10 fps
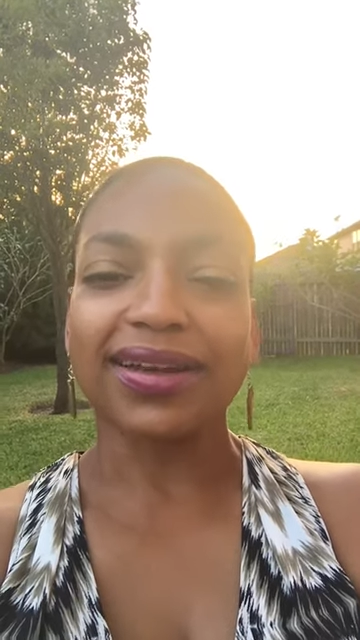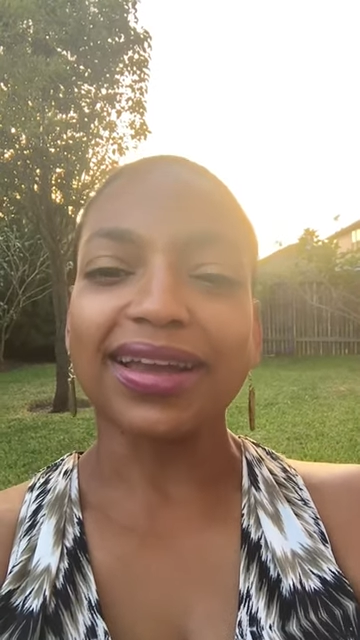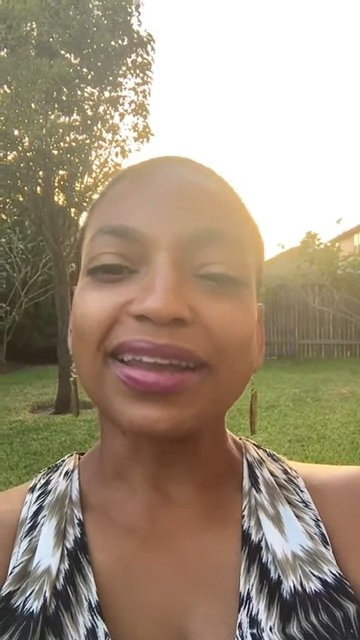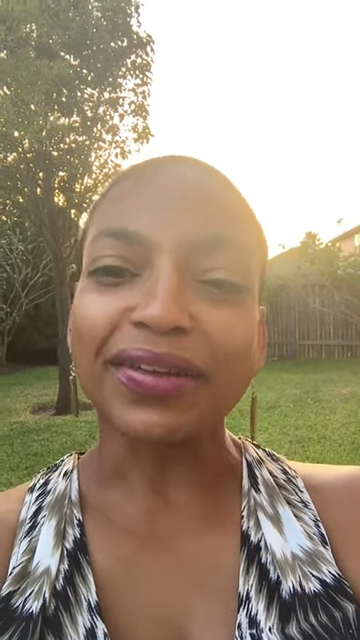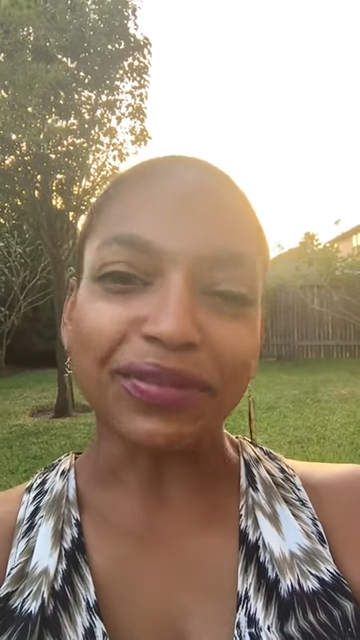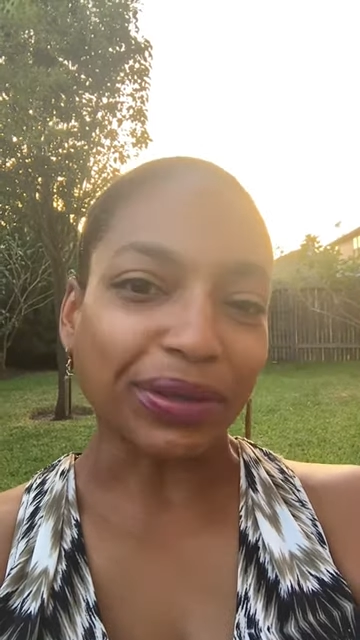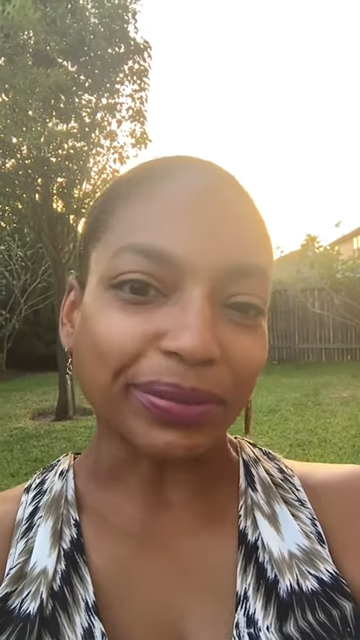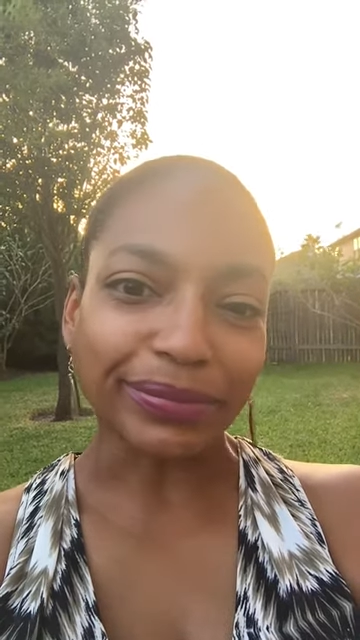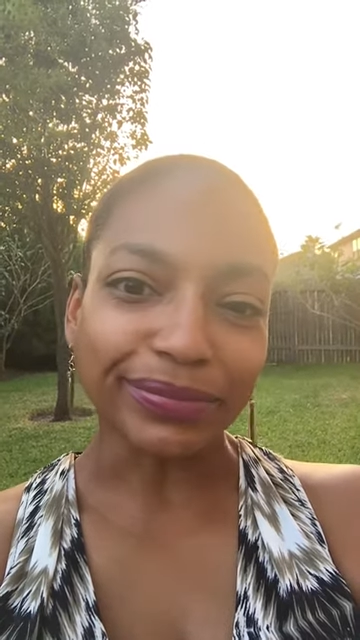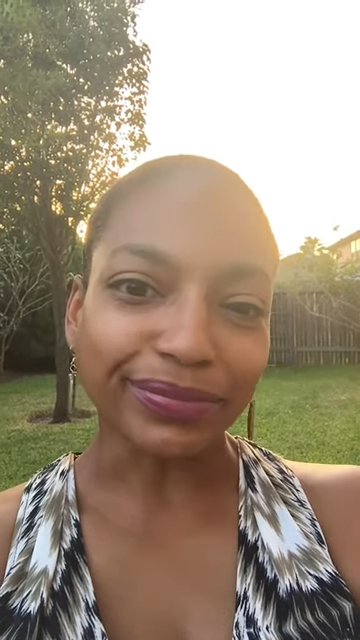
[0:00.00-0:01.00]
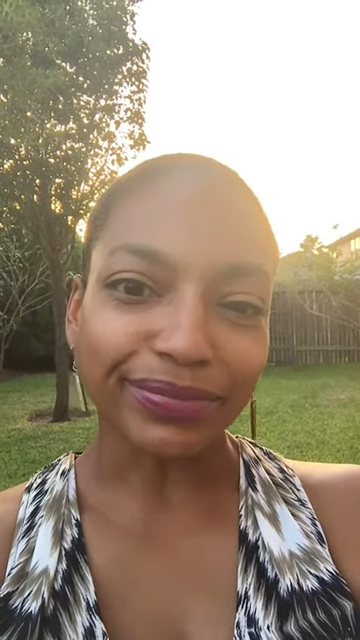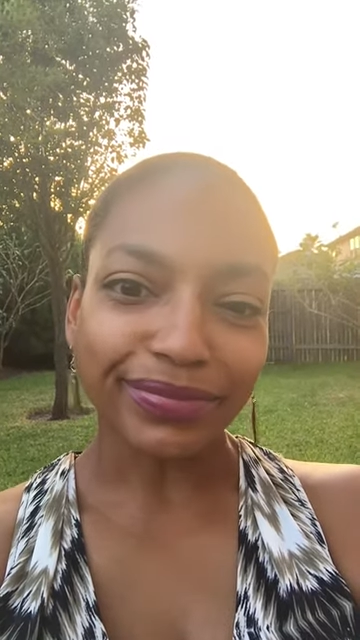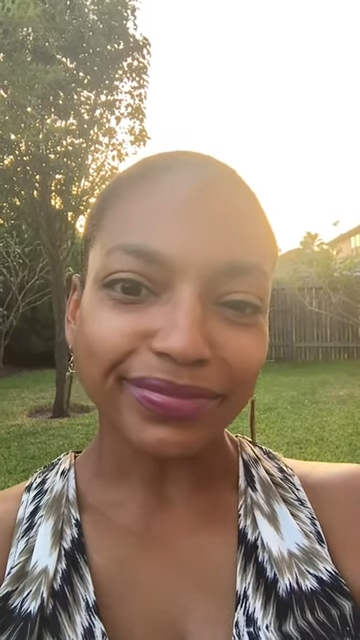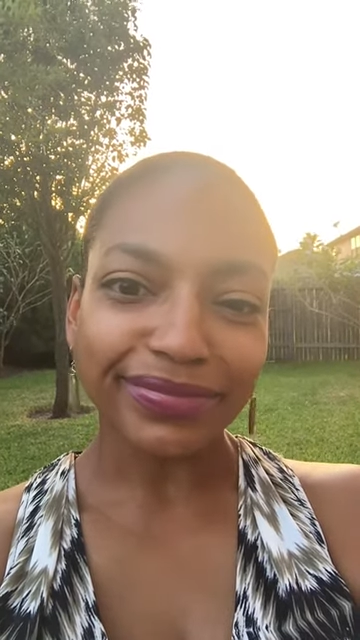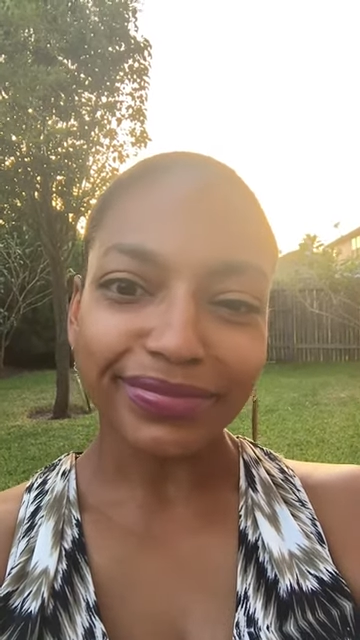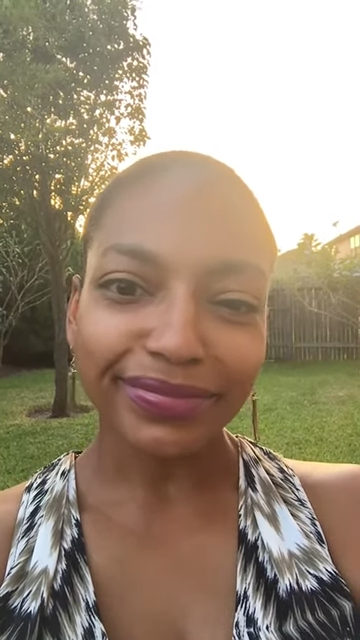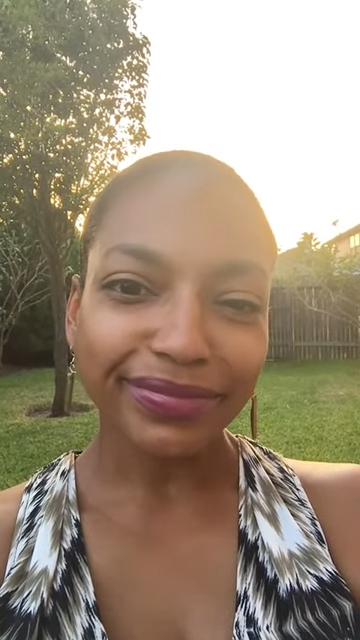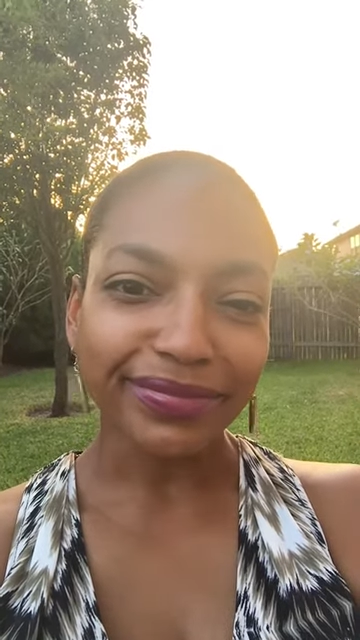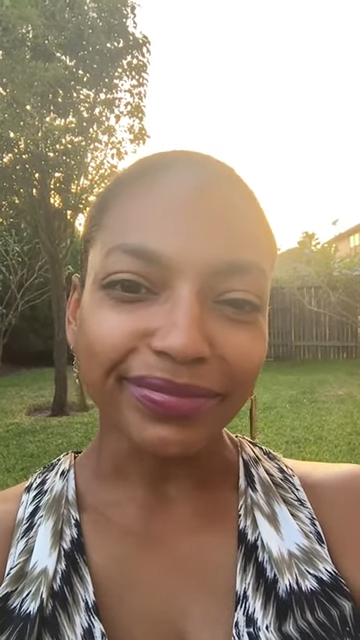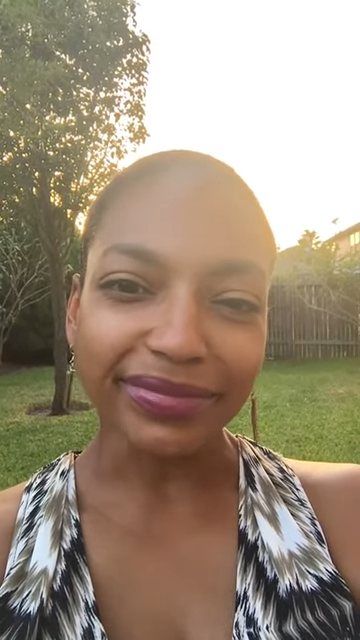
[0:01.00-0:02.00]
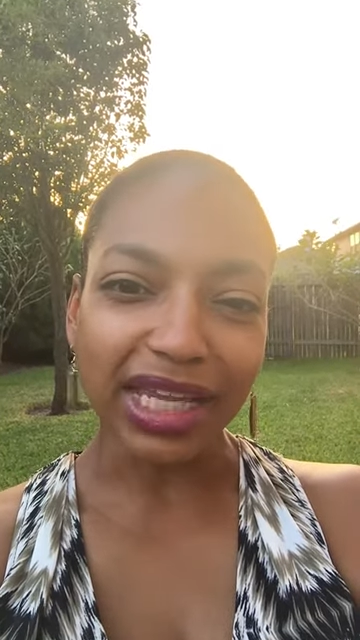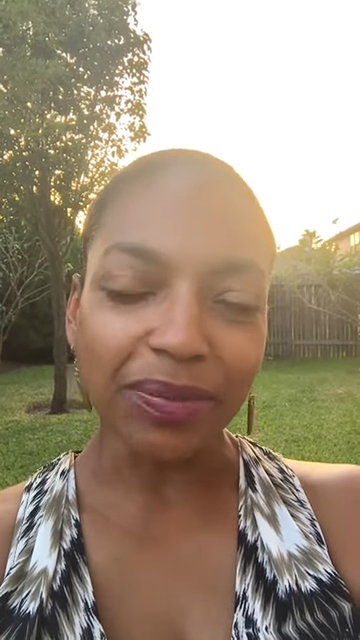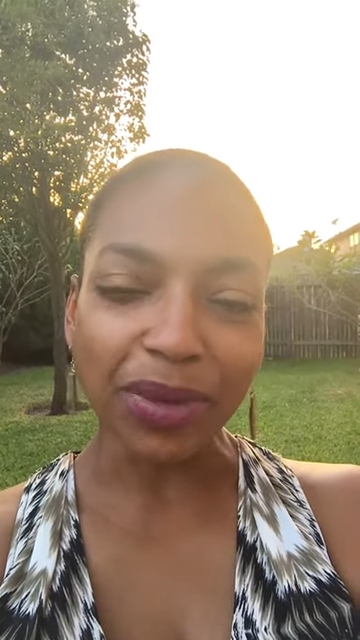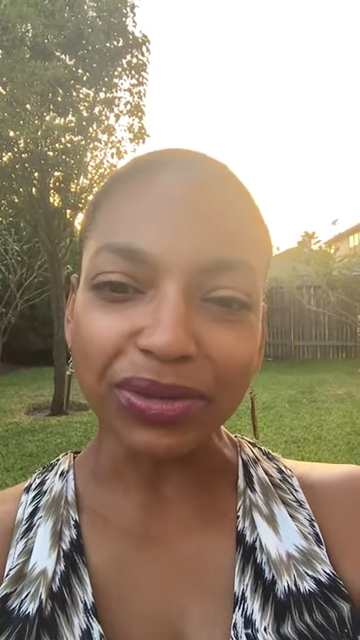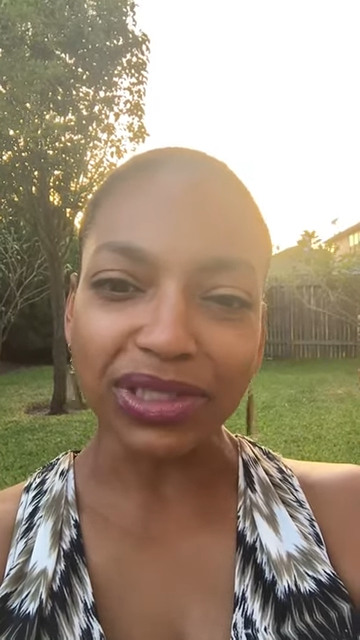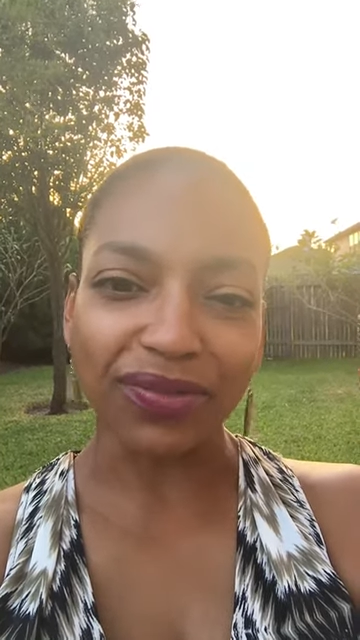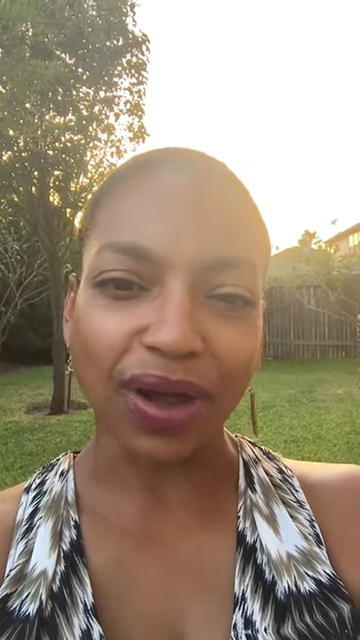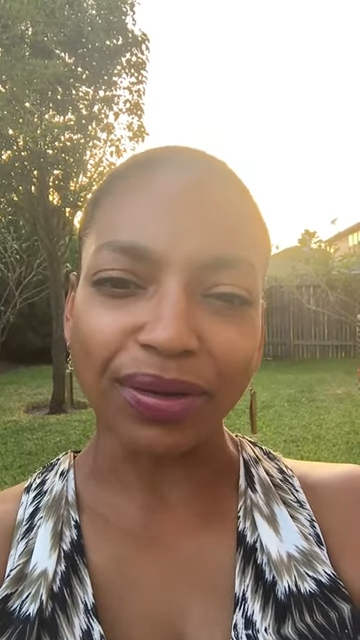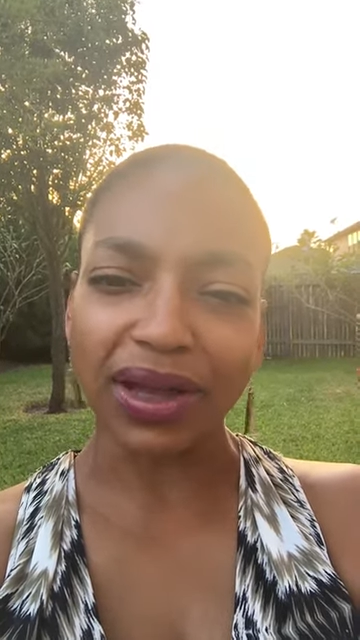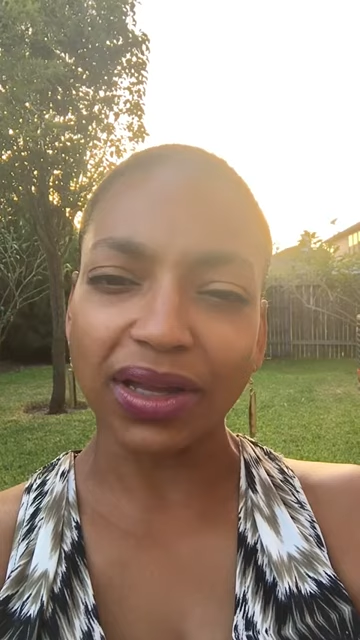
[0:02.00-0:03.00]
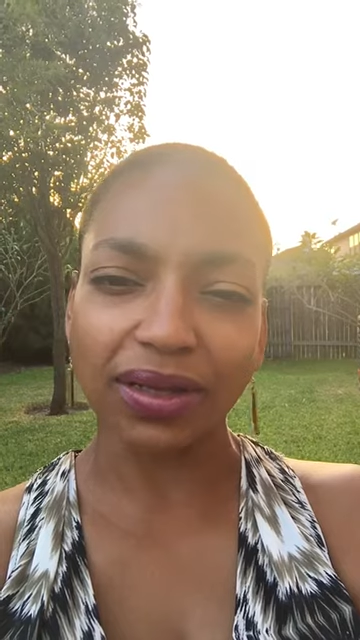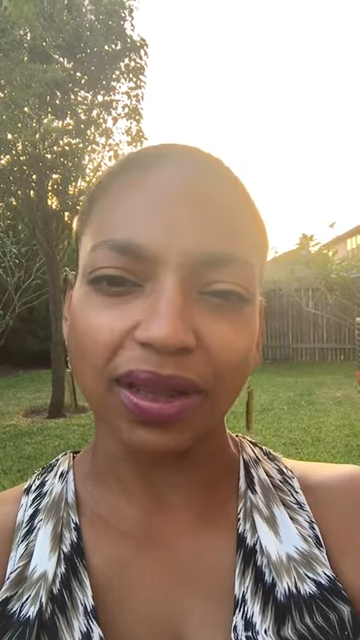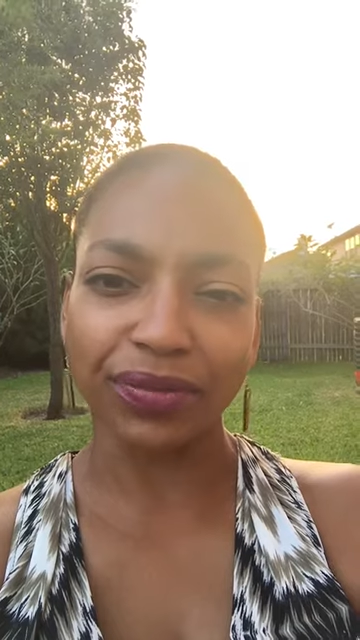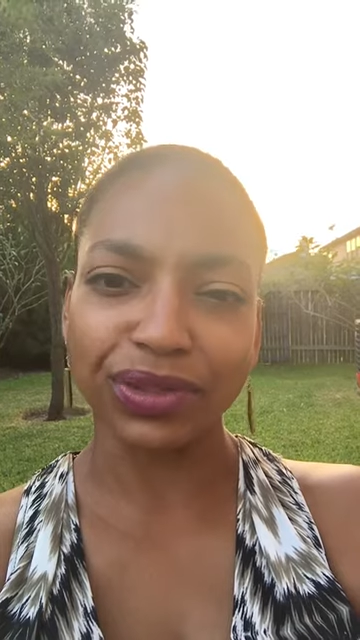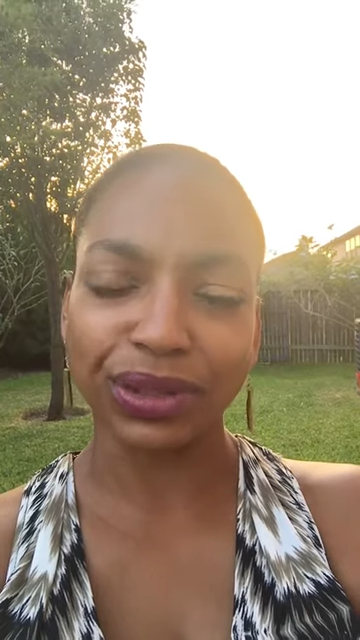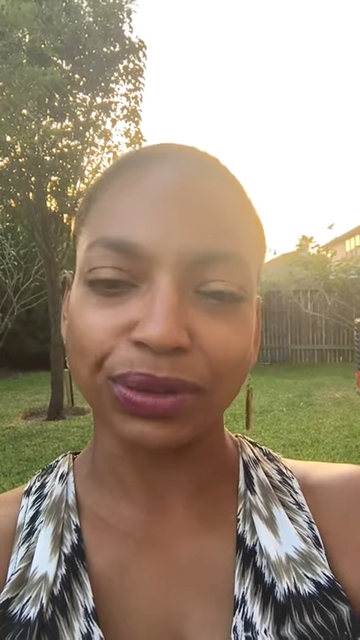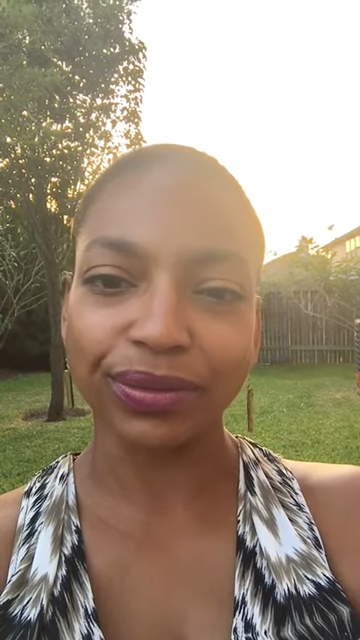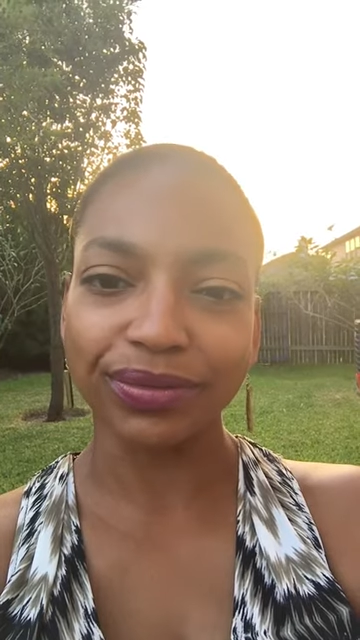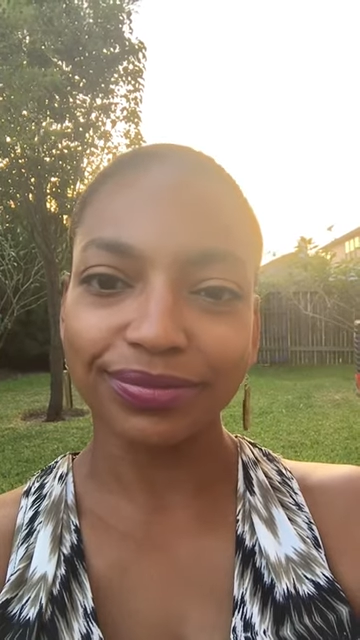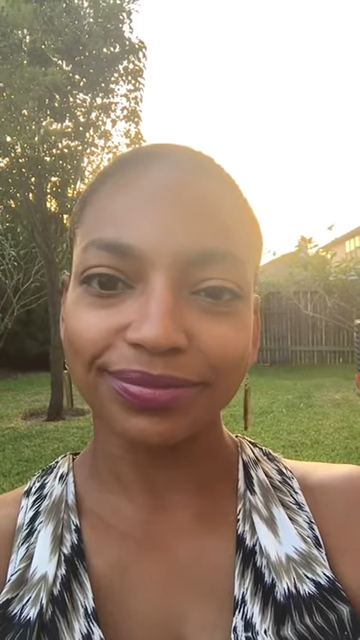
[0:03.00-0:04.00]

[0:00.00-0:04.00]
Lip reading: I love you. And most of all, God loves you,